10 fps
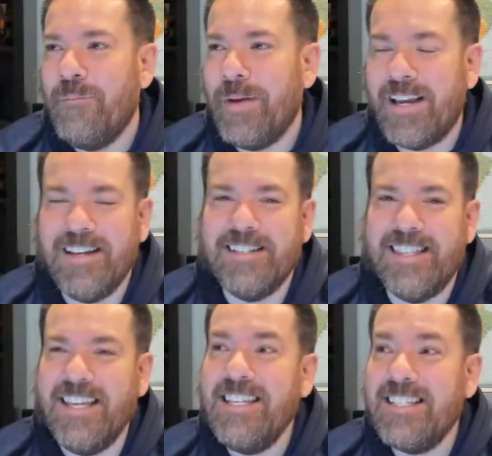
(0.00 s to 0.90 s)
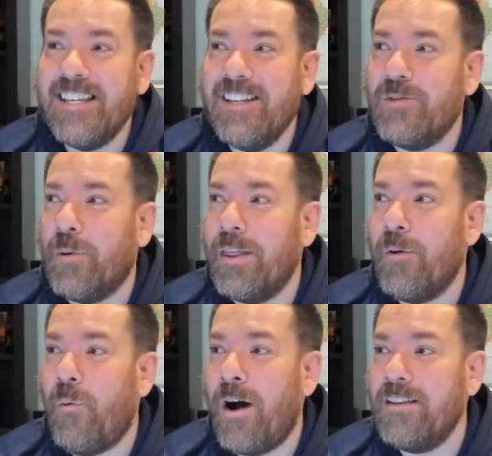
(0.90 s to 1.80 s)
Because this is where
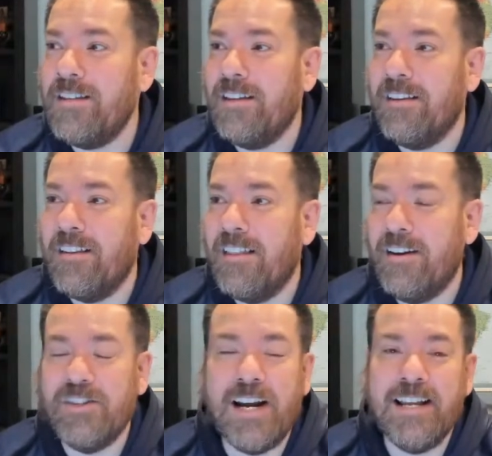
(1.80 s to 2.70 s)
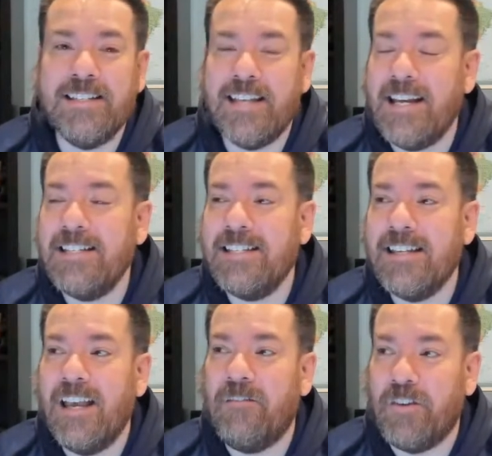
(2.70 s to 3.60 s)
they're trying to
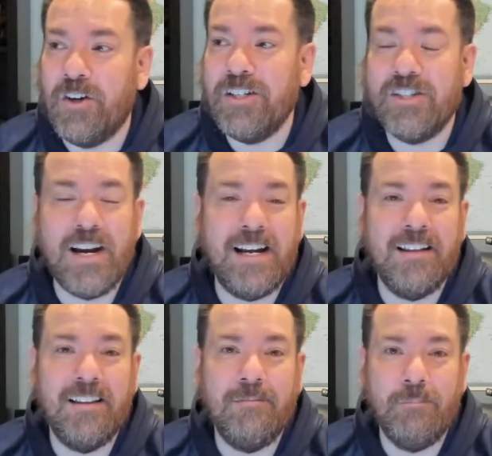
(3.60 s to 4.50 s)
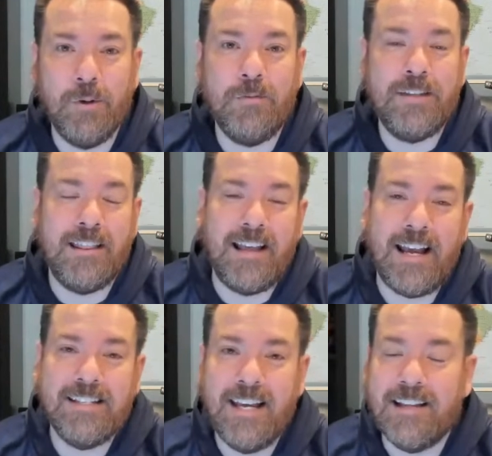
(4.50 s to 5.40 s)
assess if you're just trying to move to the
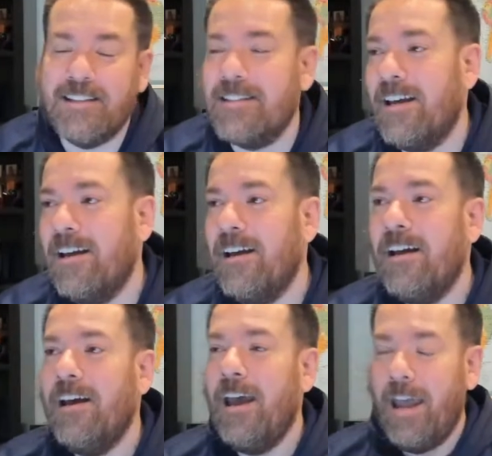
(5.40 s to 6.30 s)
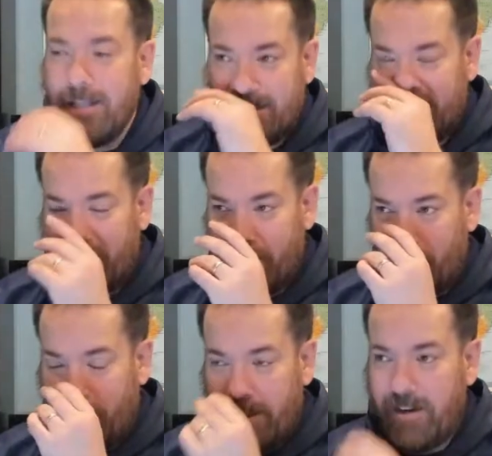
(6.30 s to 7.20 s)
United States. And
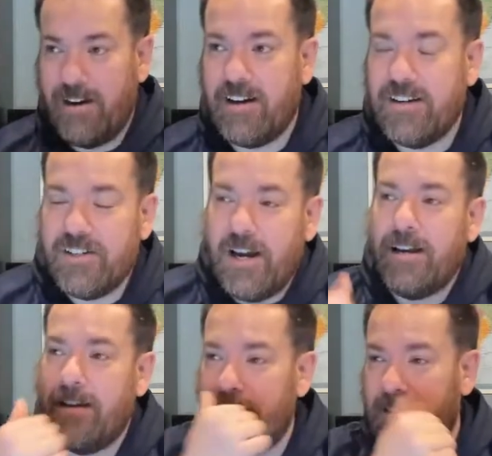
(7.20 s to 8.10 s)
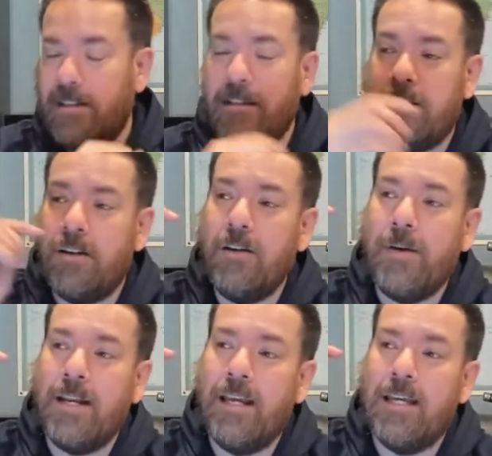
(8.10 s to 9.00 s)
so what they're trying to
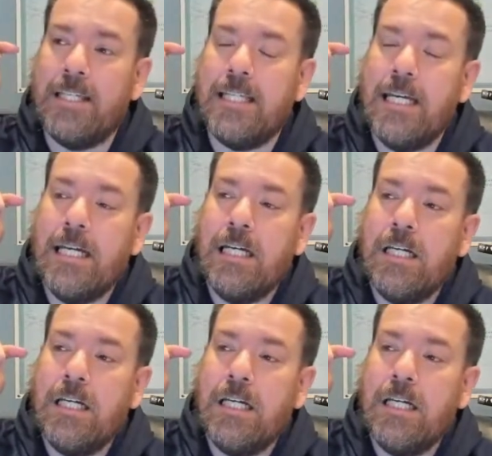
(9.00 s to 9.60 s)
determine is,